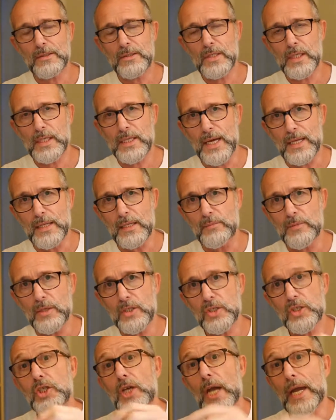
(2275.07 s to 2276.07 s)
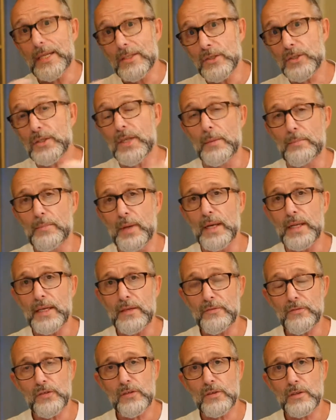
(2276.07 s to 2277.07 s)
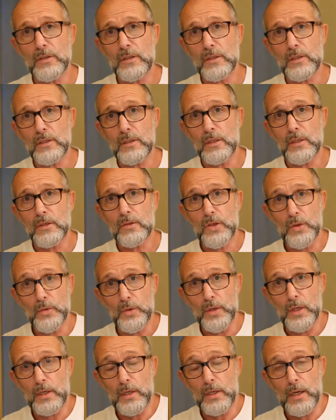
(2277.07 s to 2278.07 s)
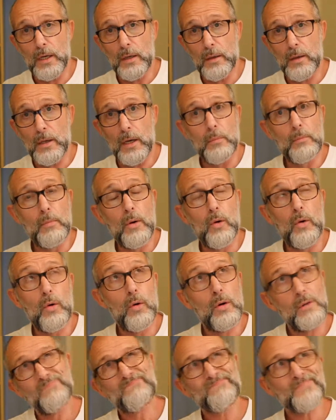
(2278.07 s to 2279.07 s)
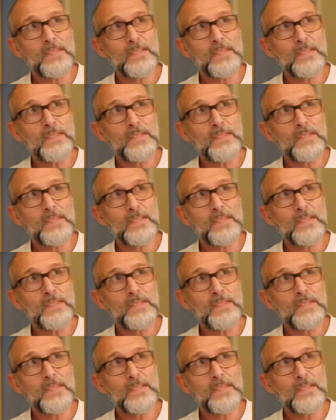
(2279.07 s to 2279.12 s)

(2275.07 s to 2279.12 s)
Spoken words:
to get them to change their beliefs to a more